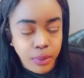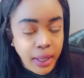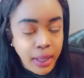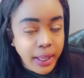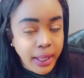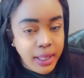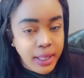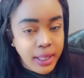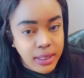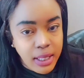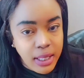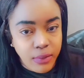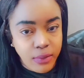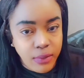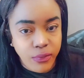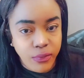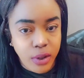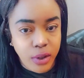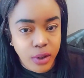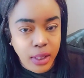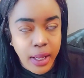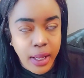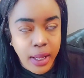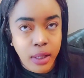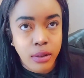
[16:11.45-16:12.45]
like I said, for
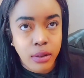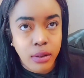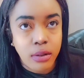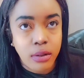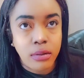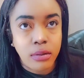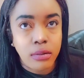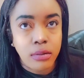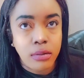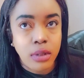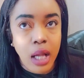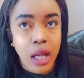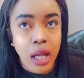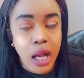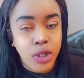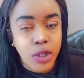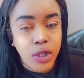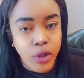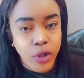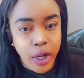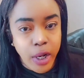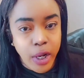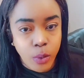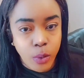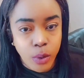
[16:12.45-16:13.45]
like
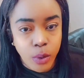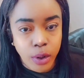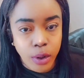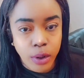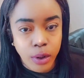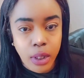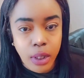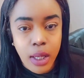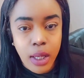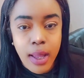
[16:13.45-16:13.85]
contract work.